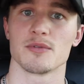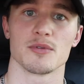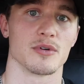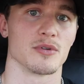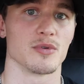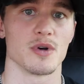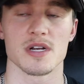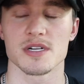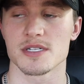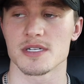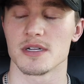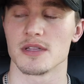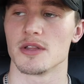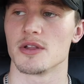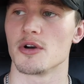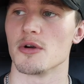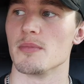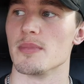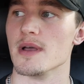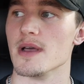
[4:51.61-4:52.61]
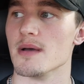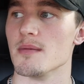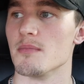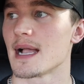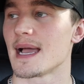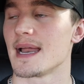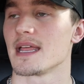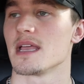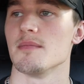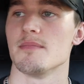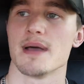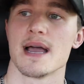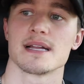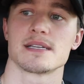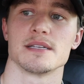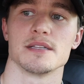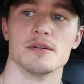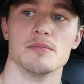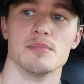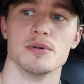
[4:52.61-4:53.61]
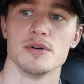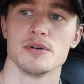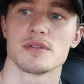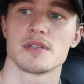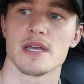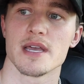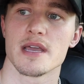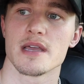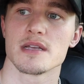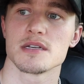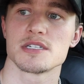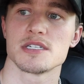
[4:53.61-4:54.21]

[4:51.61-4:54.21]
we're rushing a little bit. I got to get back to the boo thing.